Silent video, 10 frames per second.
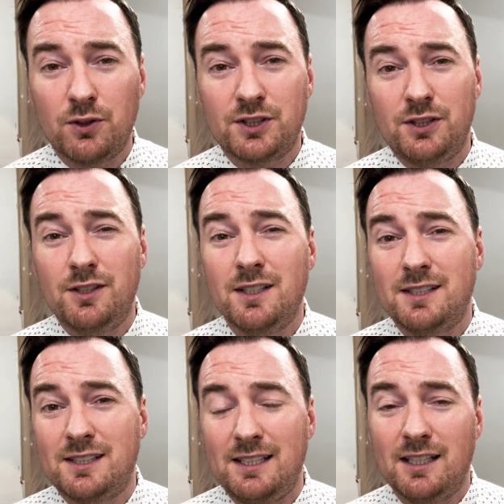so you're going to
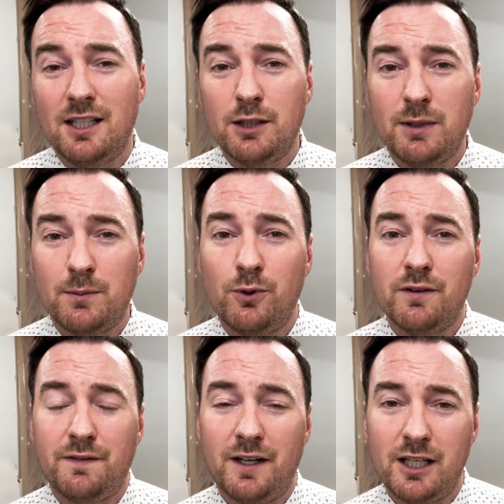see a little bit more
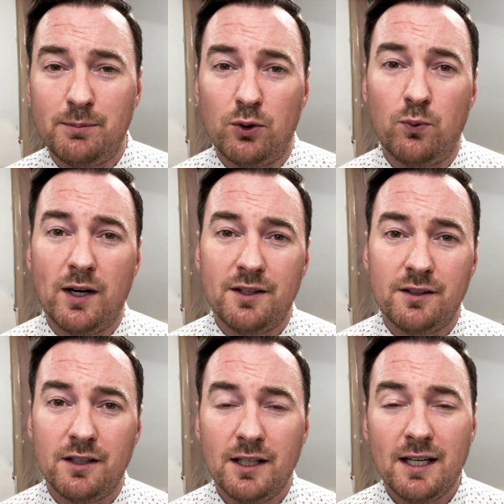variable
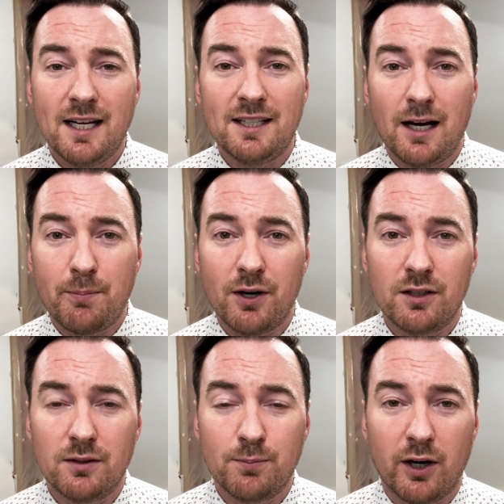weather in that part of
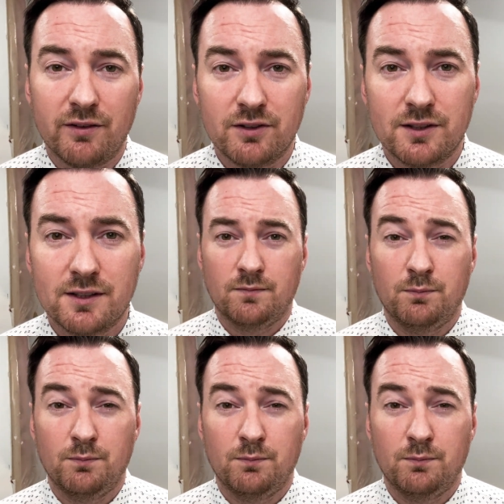the province.